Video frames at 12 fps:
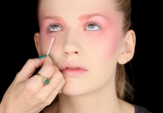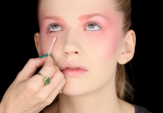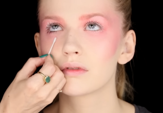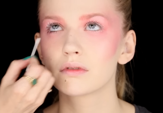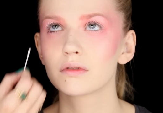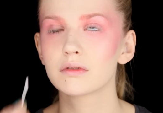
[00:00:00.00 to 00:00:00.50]

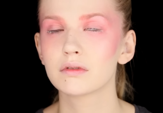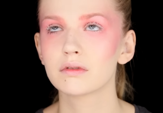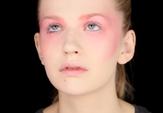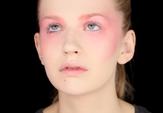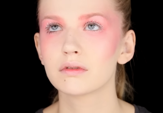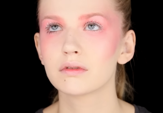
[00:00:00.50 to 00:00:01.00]

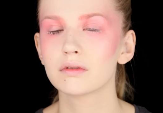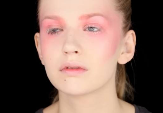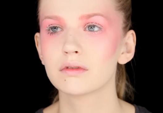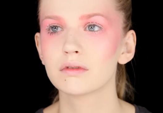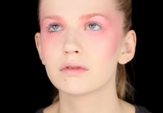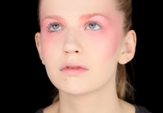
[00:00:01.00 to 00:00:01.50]

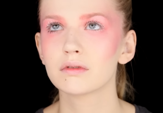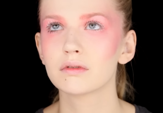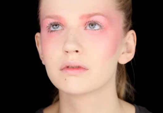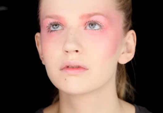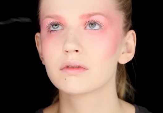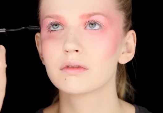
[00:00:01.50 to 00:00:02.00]

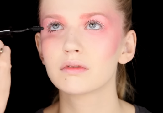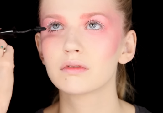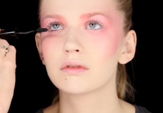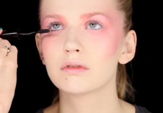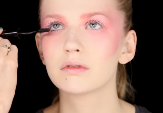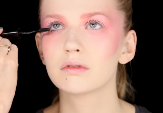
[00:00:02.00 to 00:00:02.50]

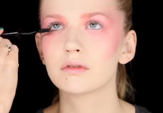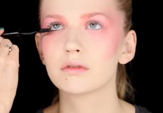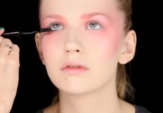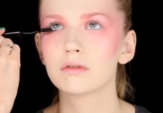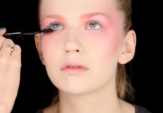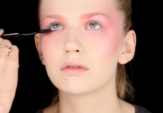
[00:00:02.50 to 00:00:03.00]

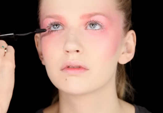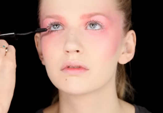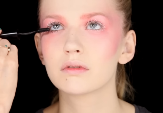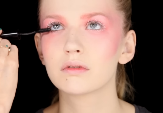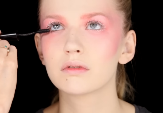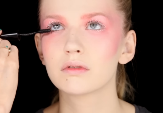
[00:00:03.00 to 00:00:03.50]

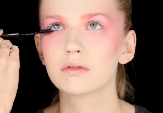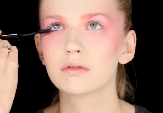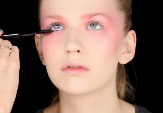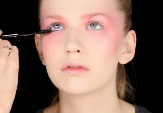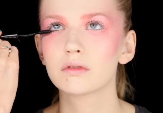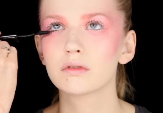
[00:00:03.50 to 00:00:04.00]

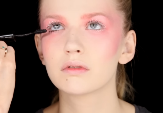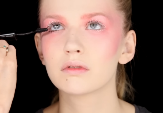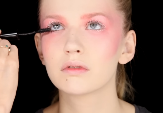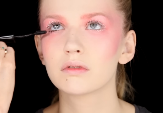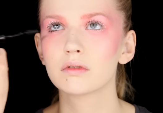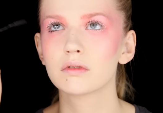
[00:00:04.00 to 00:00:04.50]

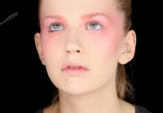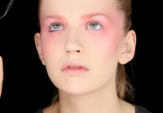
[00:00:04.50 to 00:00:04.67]
Nobody speaks.